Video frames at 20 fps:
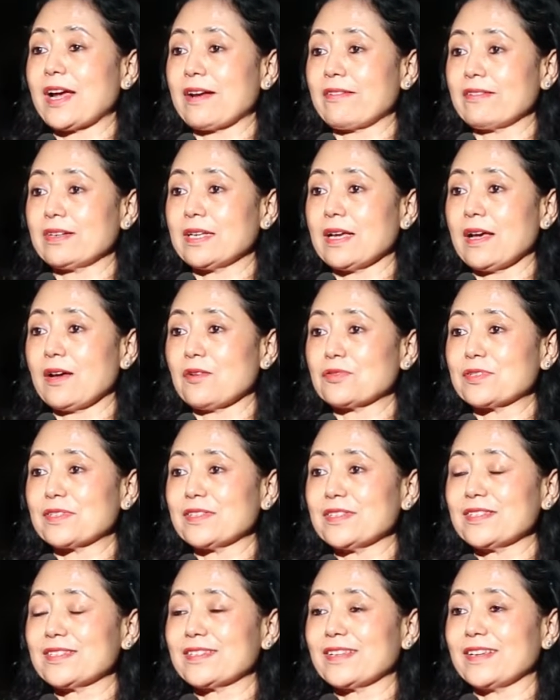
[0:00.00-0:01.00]
charity
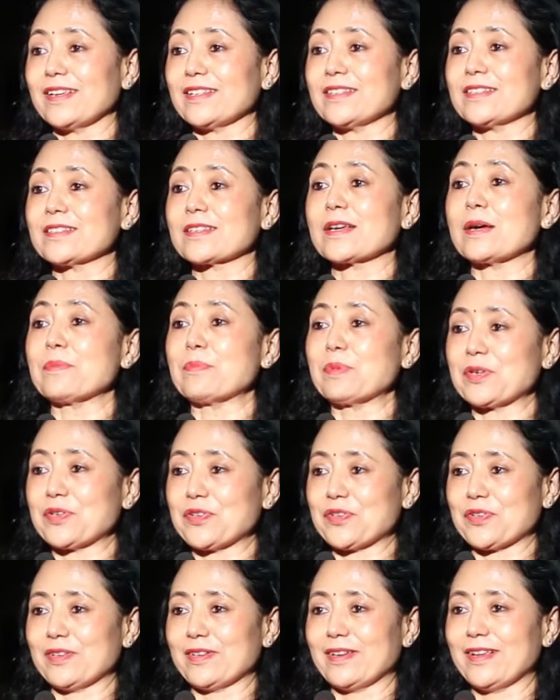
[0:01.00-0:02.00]
houses, it's
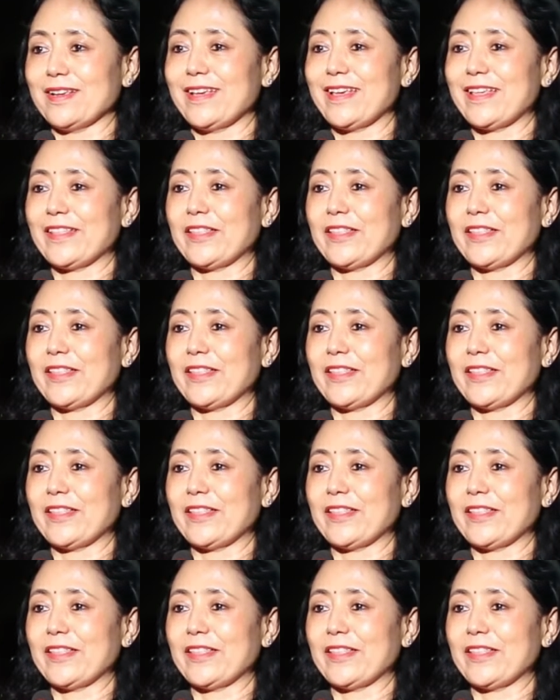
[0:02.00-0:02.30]
commercial.